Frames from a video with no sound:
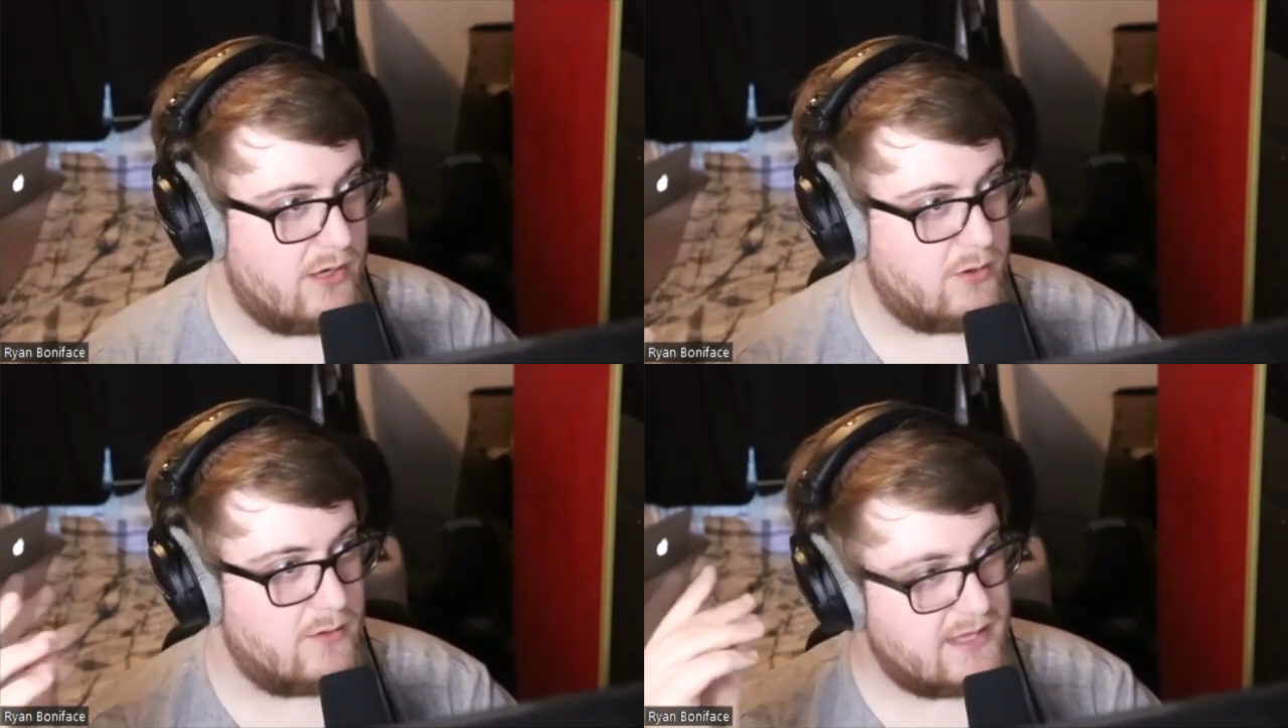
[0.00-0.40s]

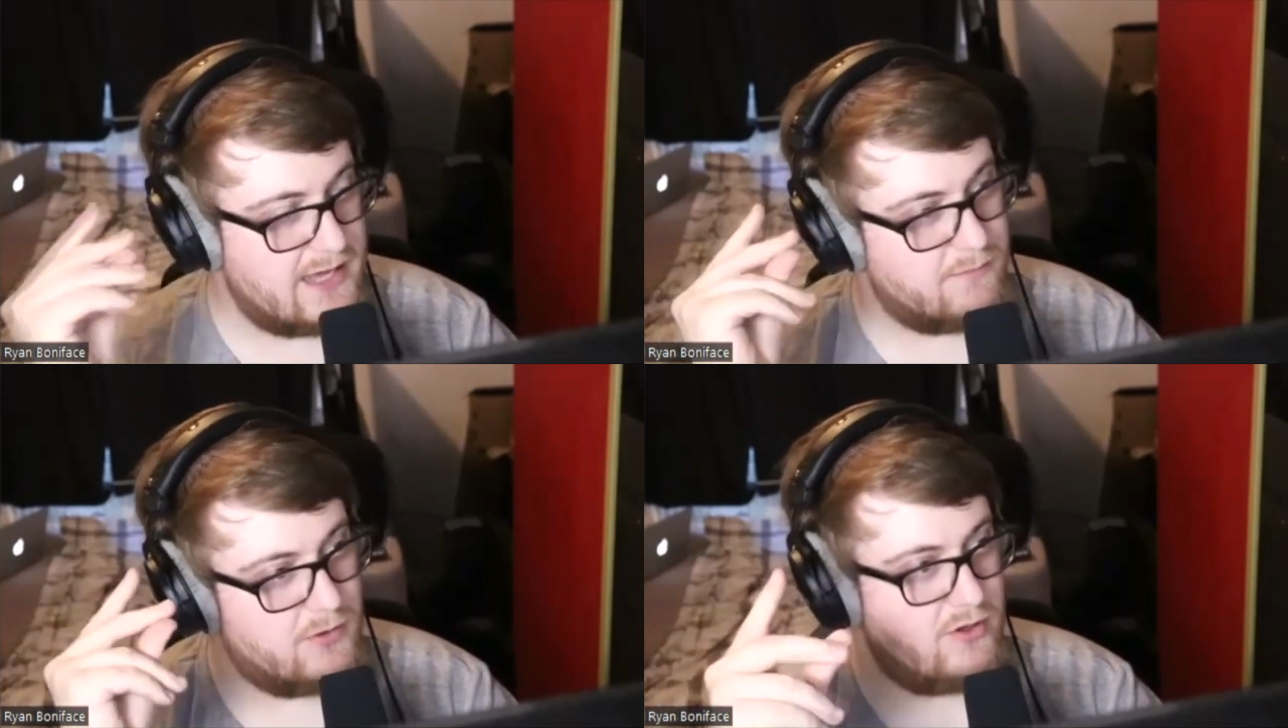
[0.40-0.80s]
he'll go,
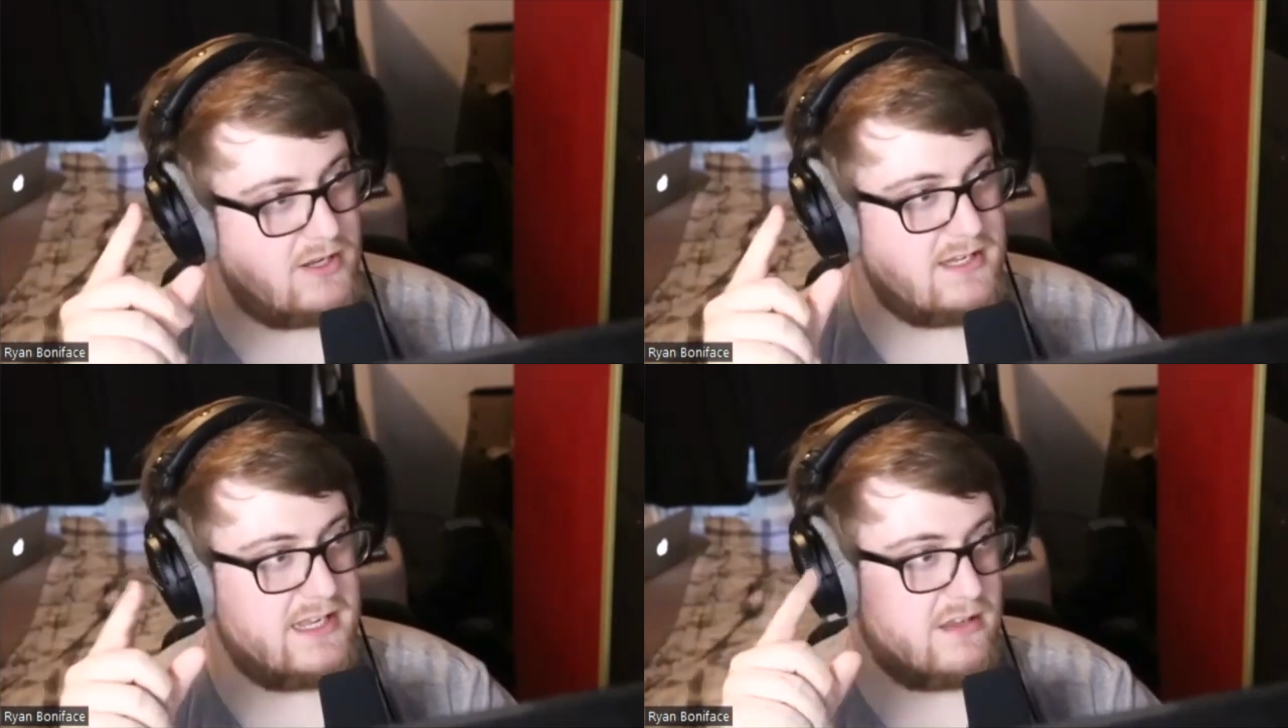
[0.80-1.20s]
yeah, good
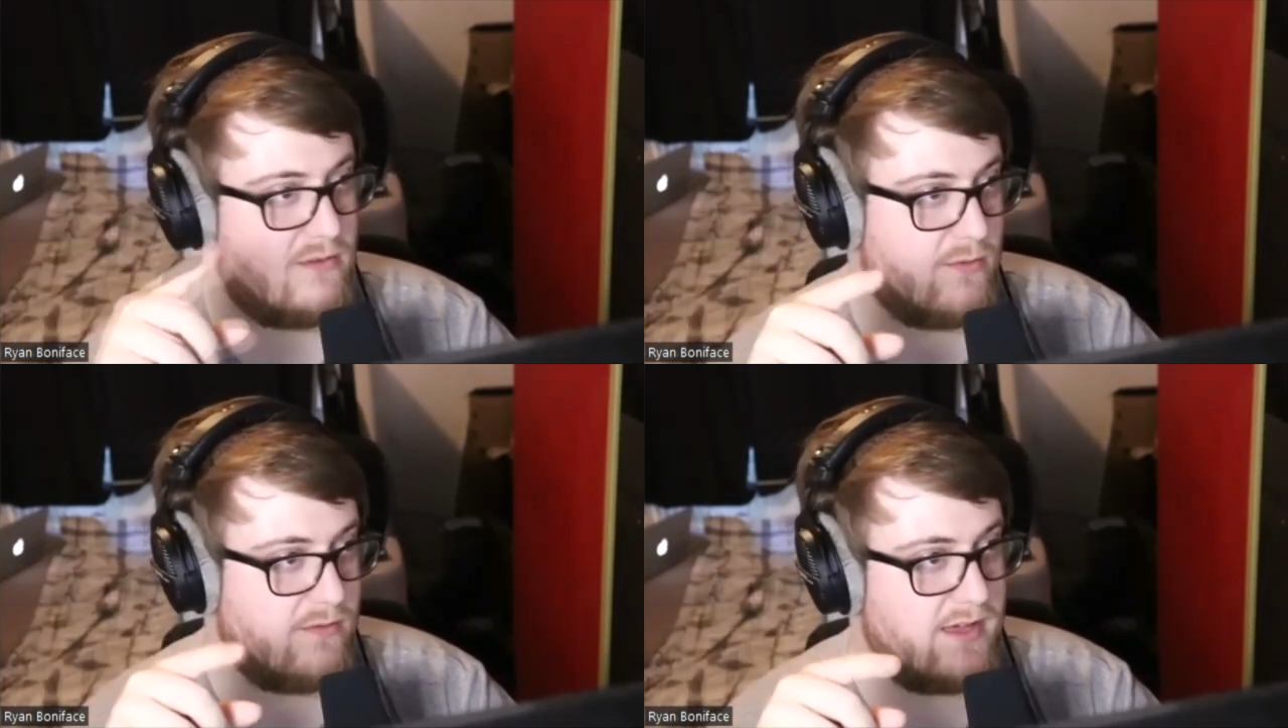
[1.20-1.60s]
idea,
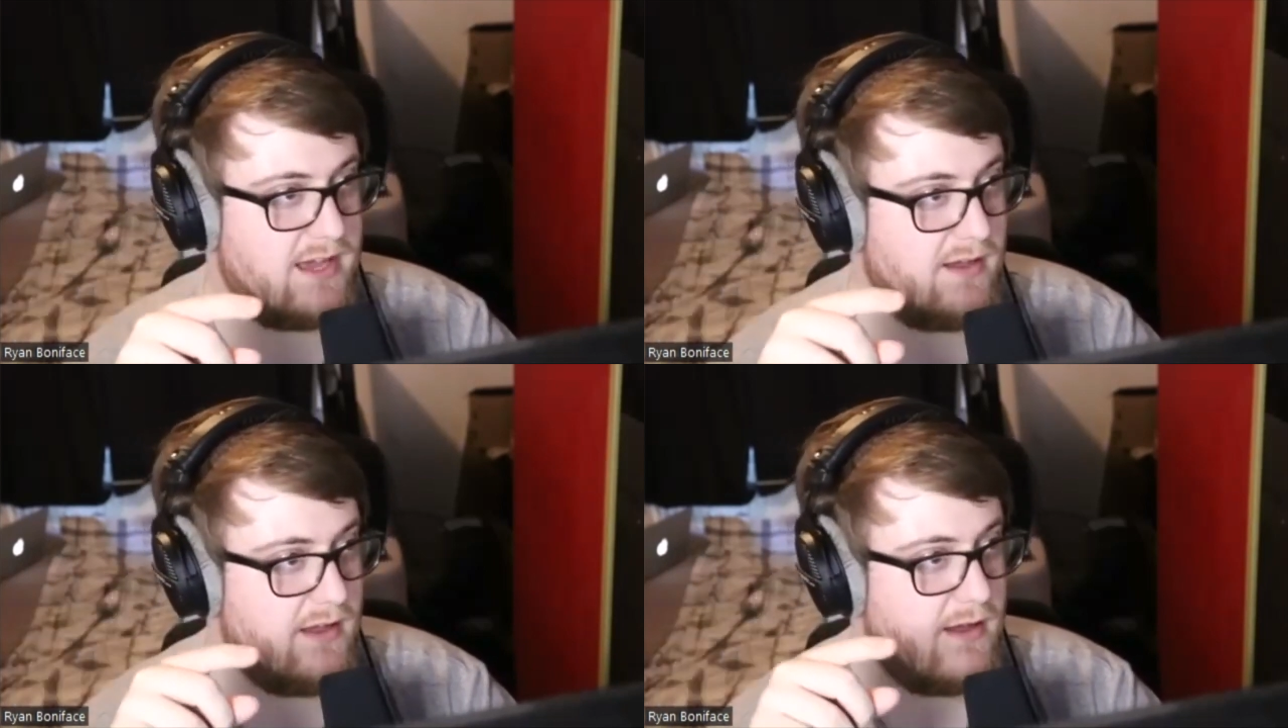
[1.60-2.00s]
thought of that